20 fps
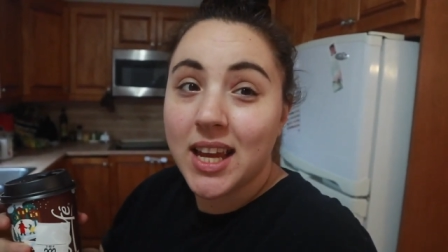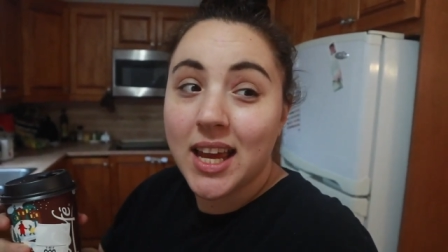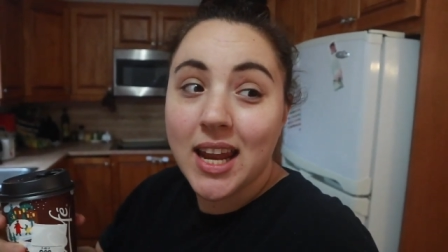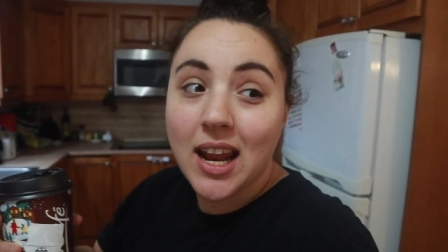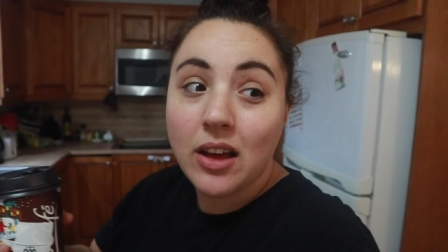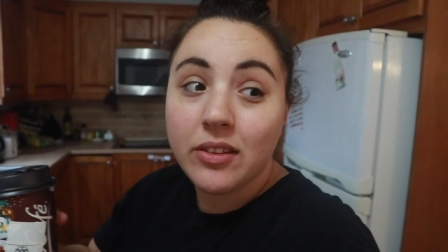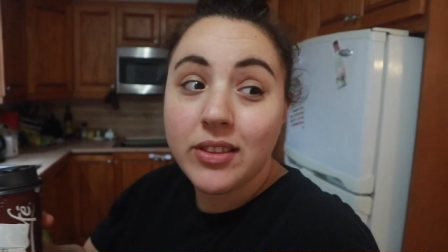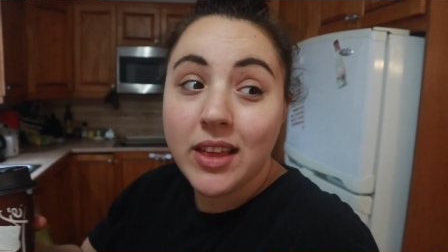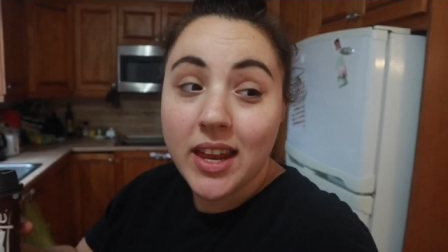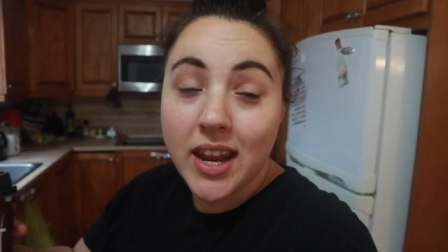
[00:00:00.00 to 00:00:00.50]
get
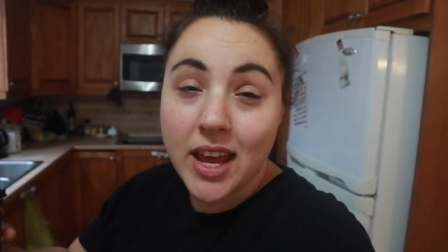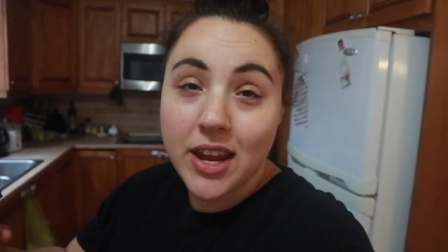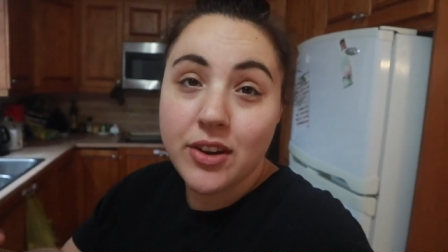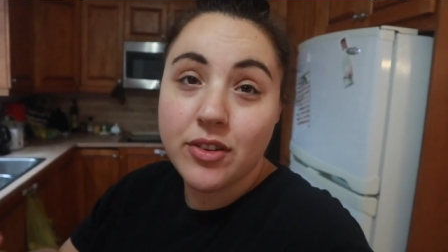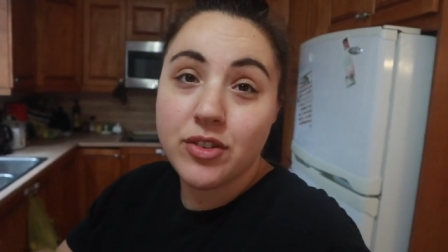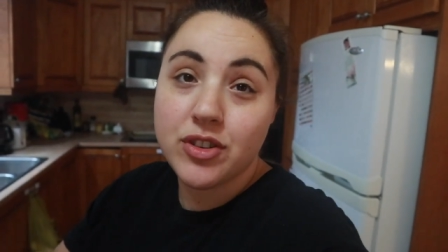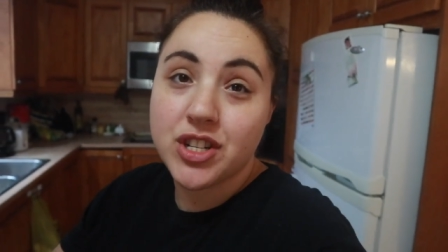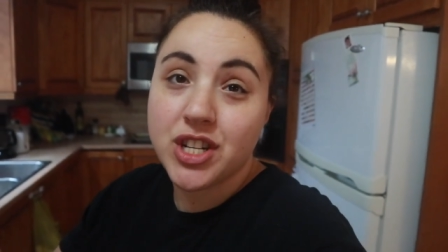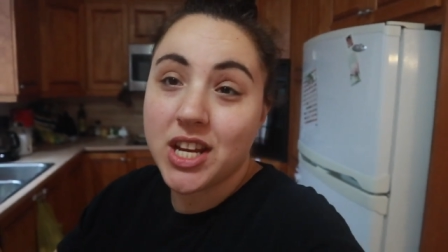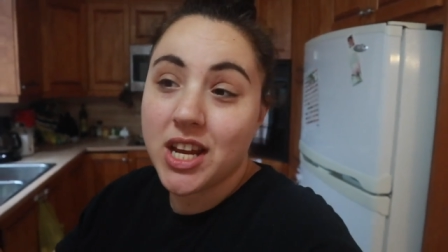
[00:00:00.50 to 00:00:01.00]
out that
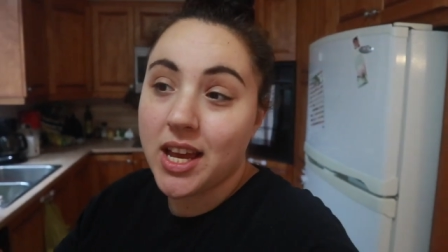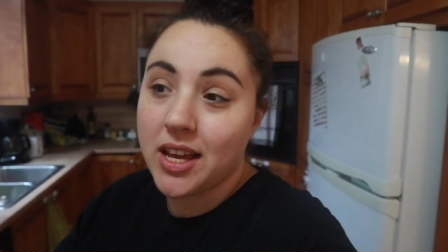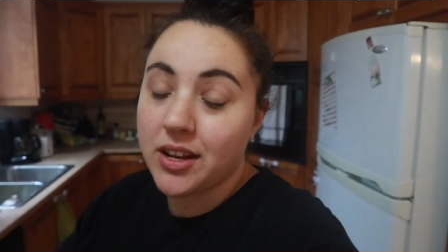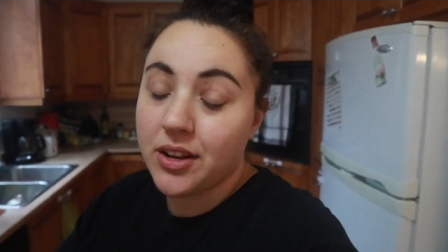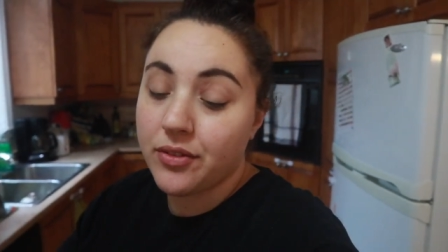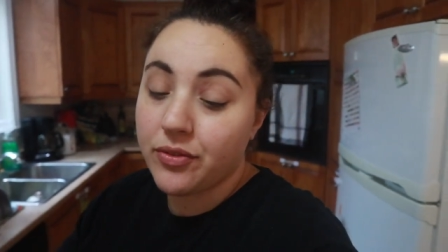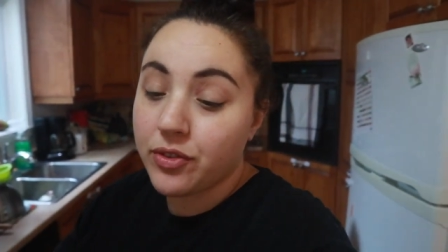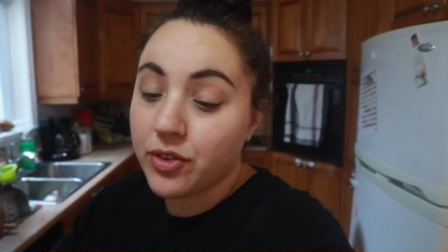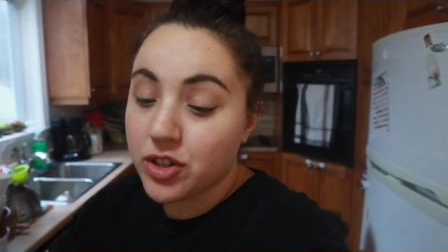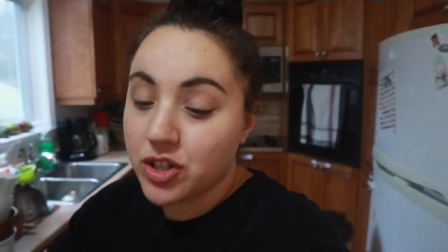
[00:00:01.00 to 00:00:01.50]
energy and
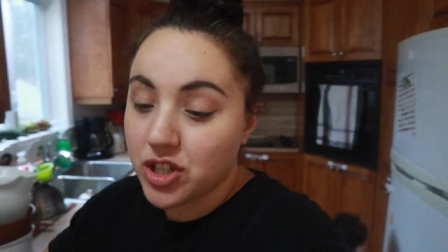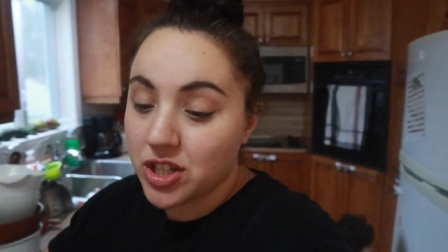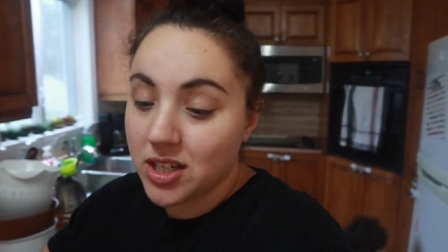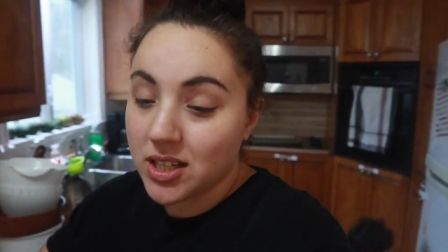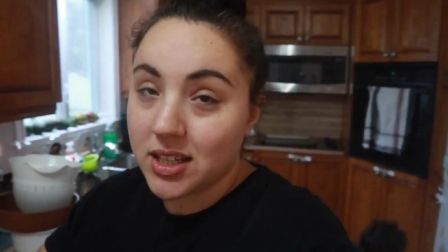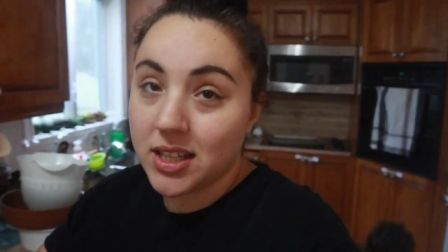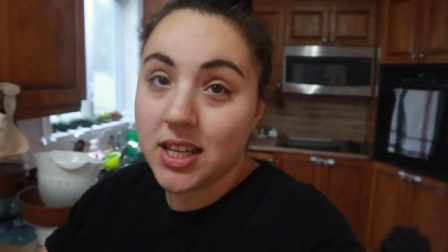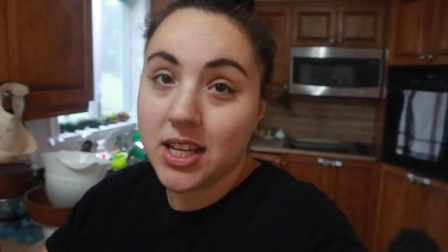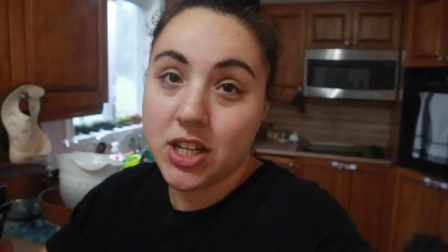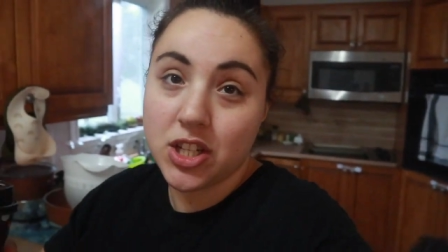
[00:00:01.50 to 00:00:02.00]

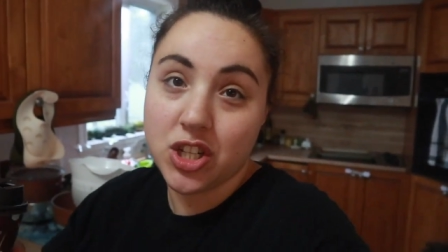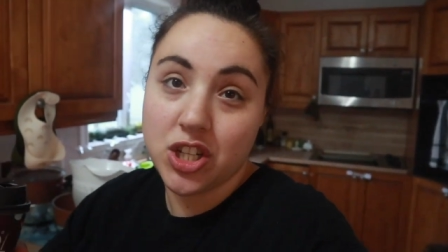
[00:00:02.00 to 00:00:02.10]
unfortunately